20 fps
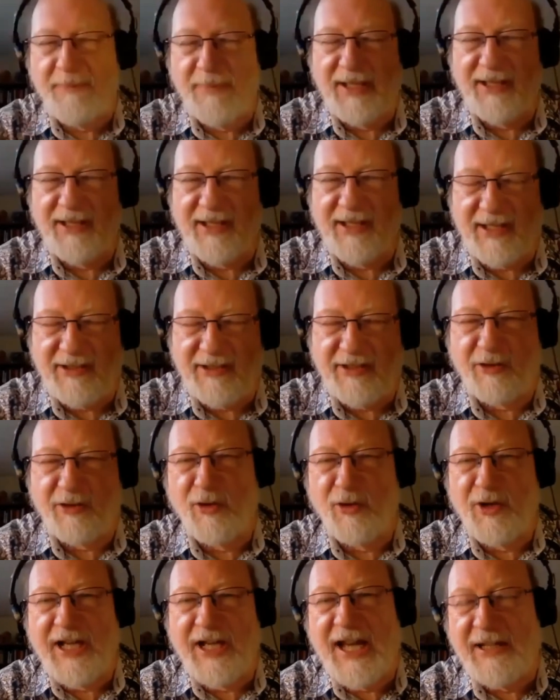to
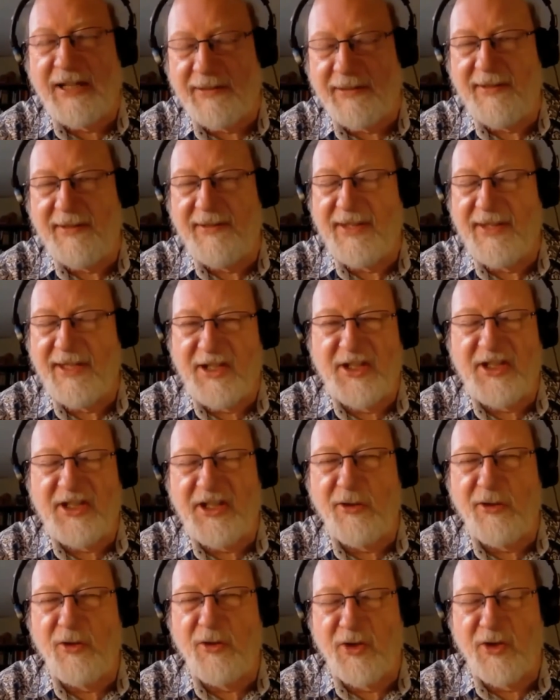create this huge
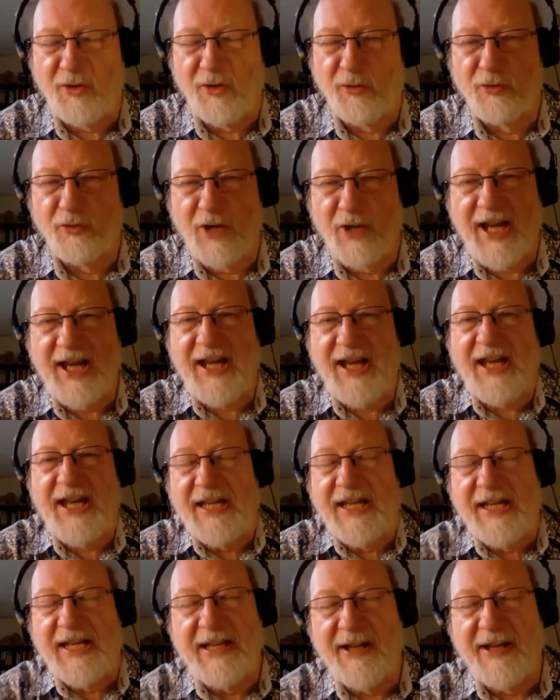array
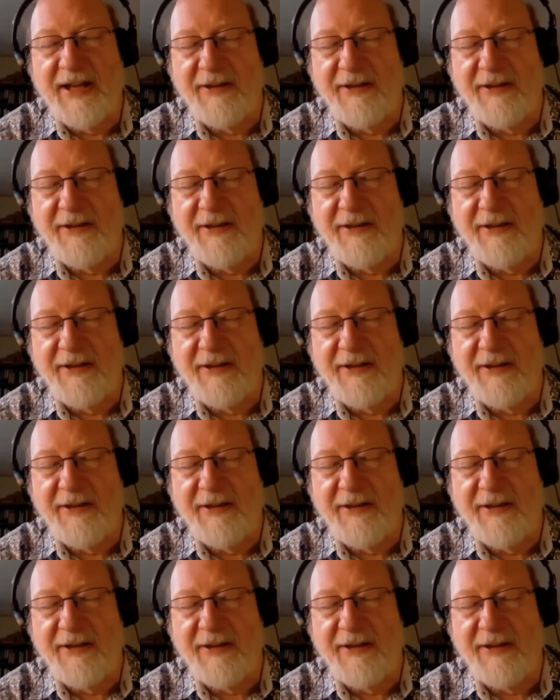of